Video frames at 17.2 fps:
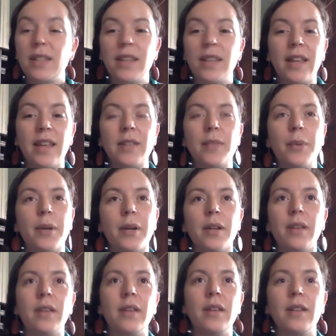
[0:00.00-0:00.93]
that's part
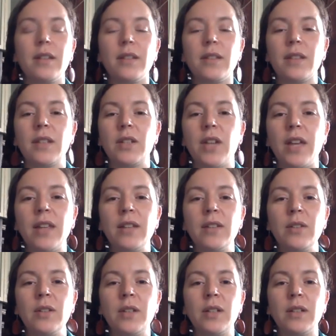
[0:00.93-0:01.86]
of the
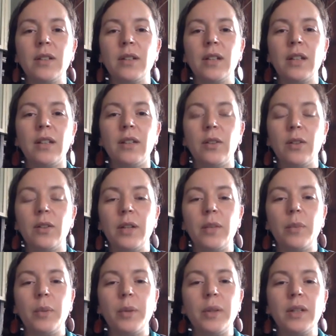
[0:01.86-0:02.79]
challenge in
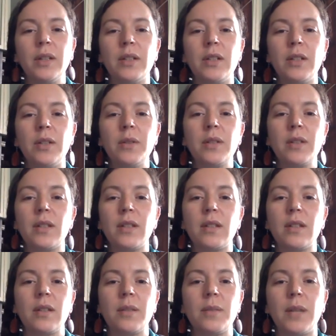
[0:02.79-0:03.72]
green building too, is
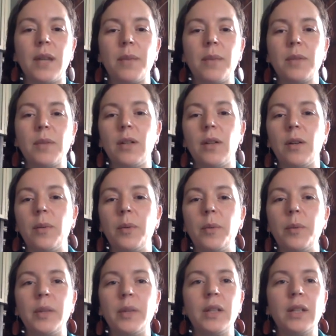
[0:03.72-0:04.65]
that sometimes,
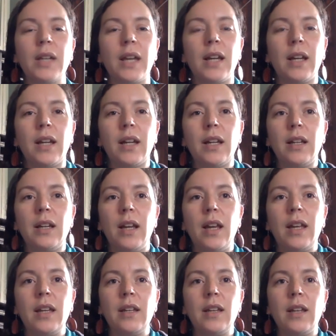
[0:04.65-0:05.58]
when we look at it
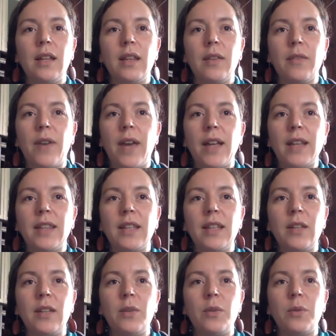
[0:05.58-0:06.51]
and the fact
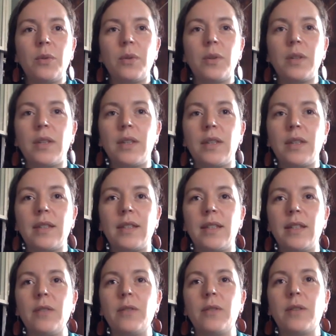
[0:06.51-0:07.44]
that you
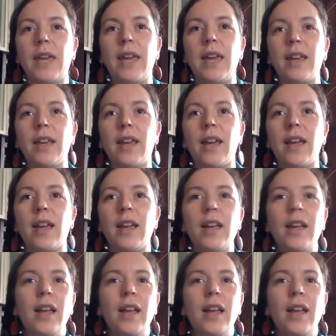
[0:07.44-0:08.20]
still can't get